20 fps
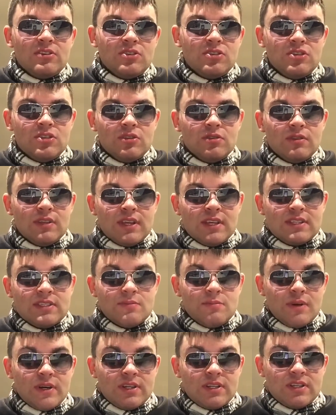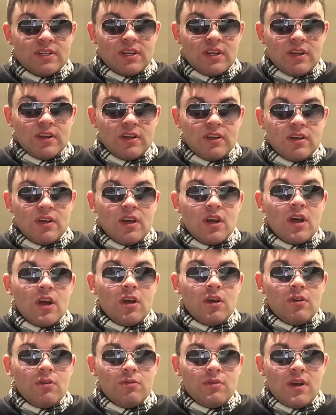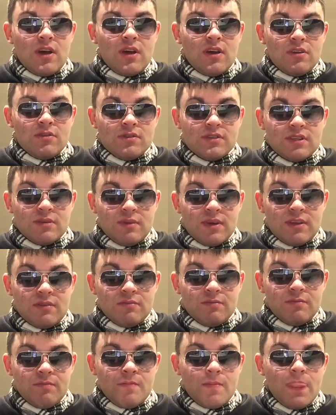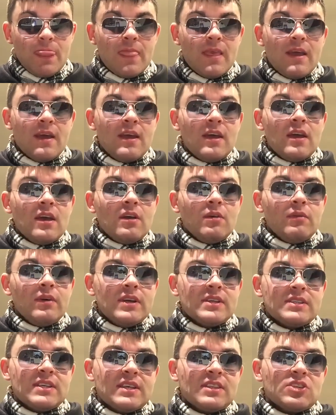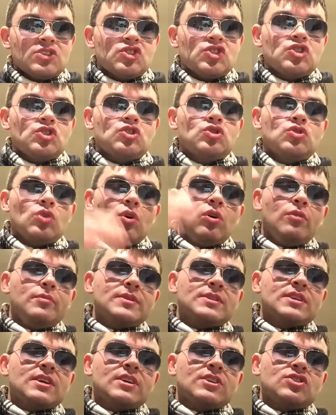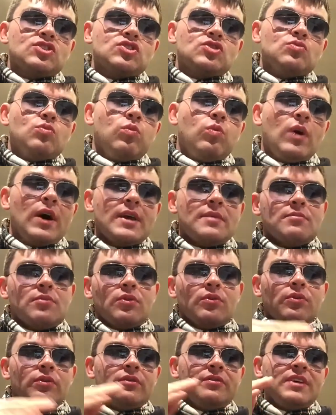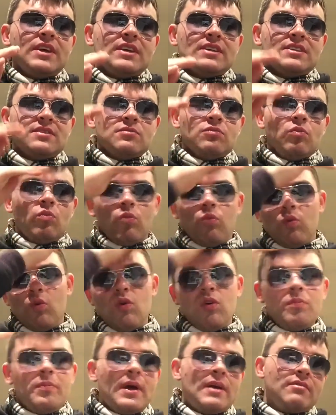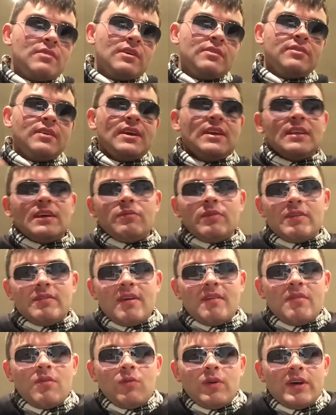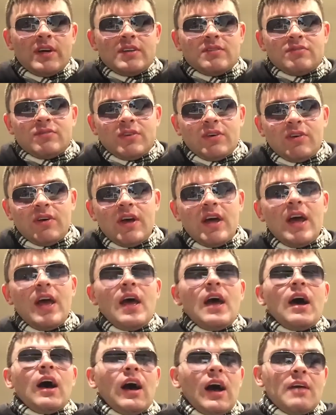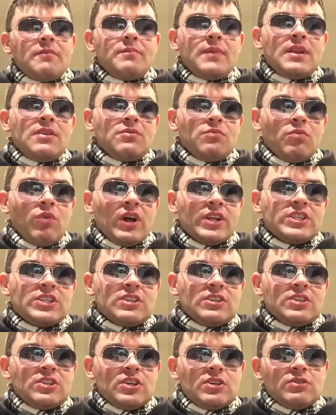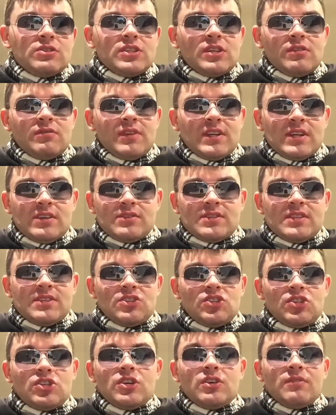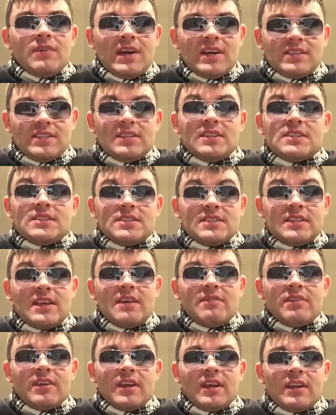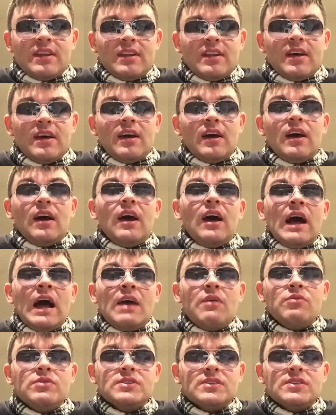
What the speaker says: do this, but who knows? I mean, well, it's like the storm is going to swipe all of it and warp everything that we've ever worked for. I've been watching YouTube videos since 2007, and I